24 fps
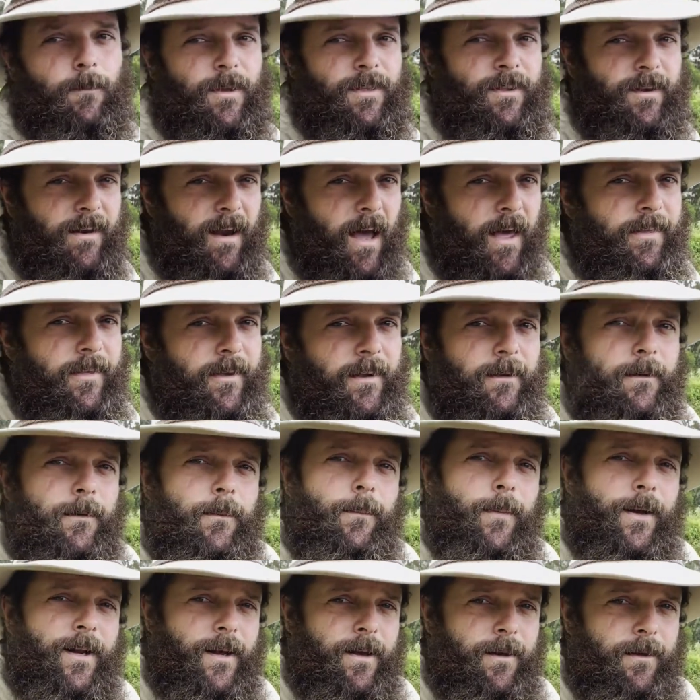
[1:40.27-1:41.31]
with nothing
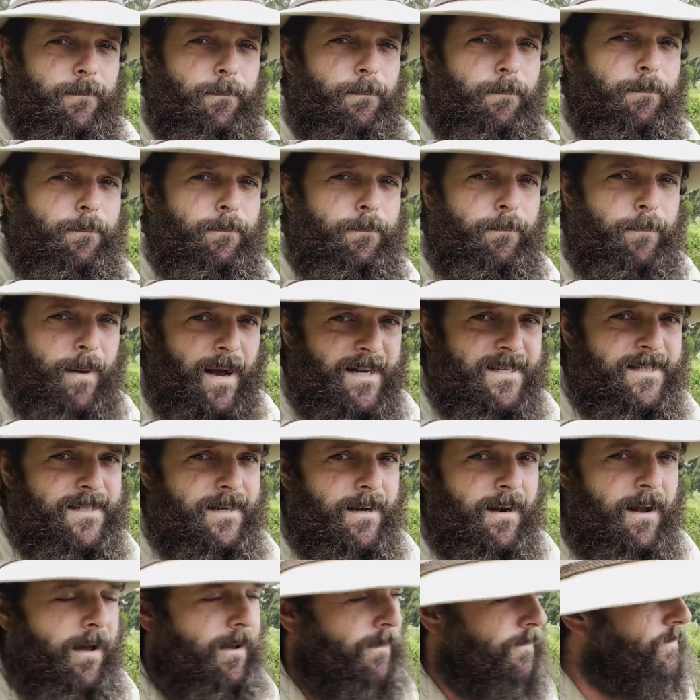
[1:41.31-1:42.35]
but a
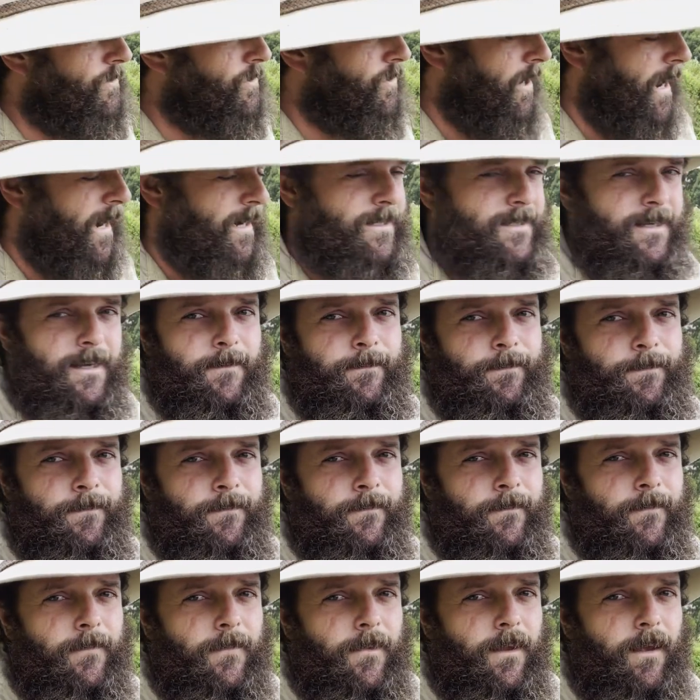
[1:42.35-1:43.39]
busted old tractor
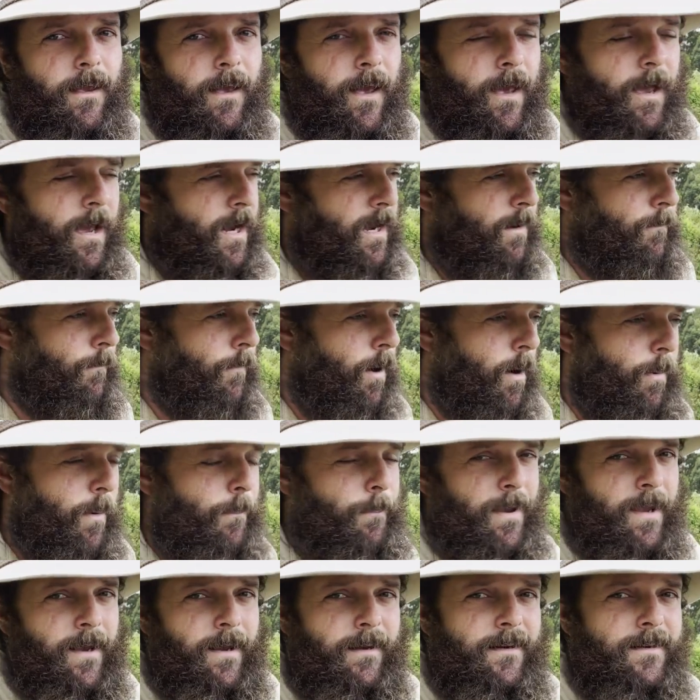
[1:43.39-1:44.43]
and a mob of
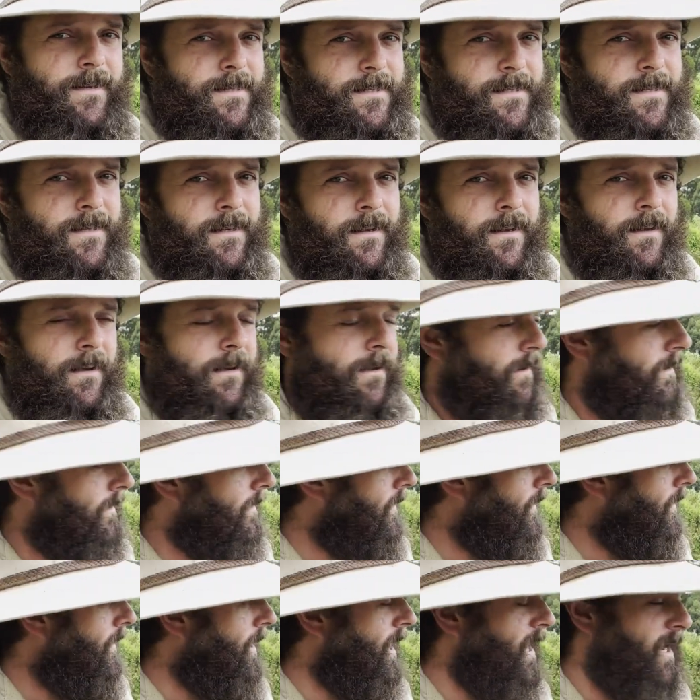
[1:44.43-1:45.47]
pigs
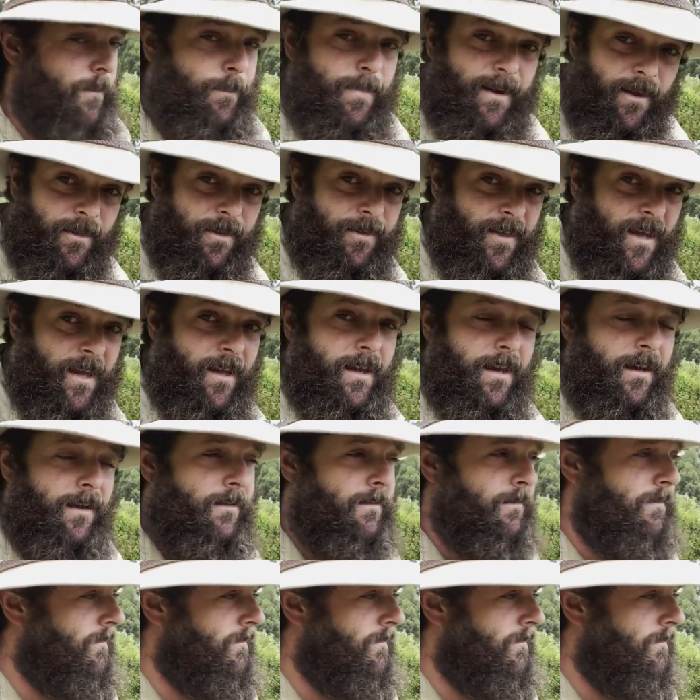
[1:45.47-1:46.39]
and a bit of thinking